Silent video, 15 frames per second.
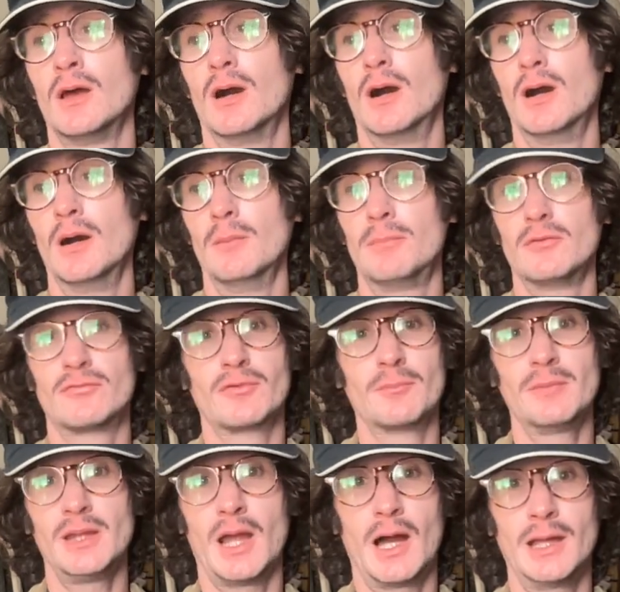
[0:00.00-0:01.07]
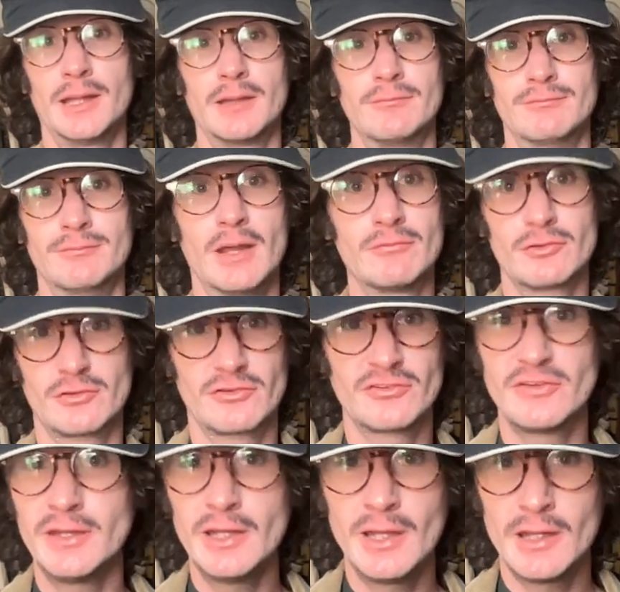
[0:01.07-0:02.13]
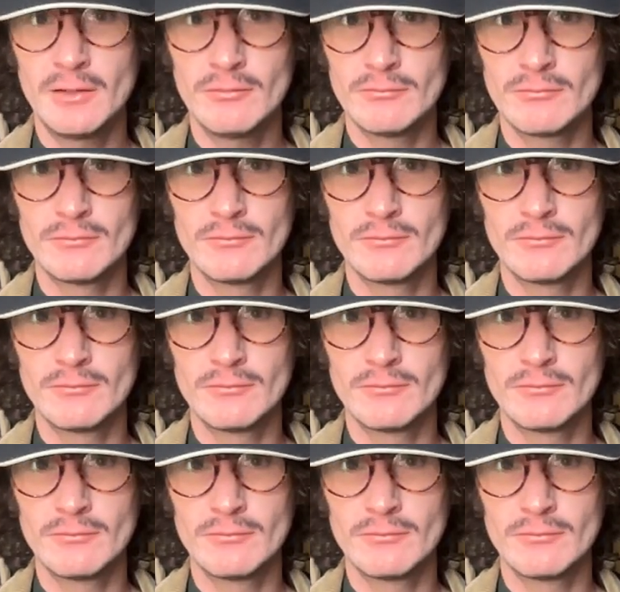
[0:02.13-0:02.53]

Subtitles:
But for me, I had never seen it.